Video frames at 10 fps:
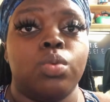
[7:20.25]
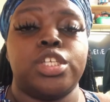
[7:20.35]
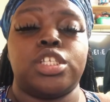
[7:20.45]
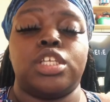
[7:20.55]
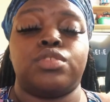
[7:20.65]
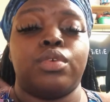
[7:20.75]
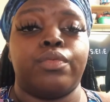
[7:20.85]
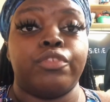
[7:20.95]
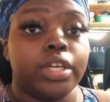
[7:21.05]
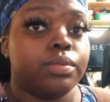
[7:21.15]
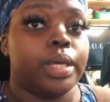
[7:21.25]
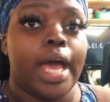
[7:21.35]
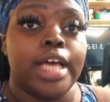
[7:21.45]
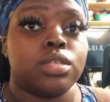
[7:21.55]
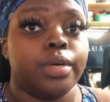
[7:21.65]
which stands for frequently
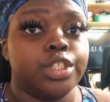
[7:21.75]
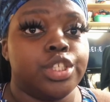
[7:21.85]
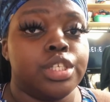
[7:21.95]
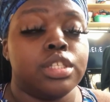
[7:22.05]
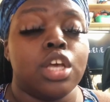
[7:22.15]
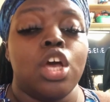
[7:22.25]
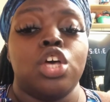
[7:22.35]
asked questions.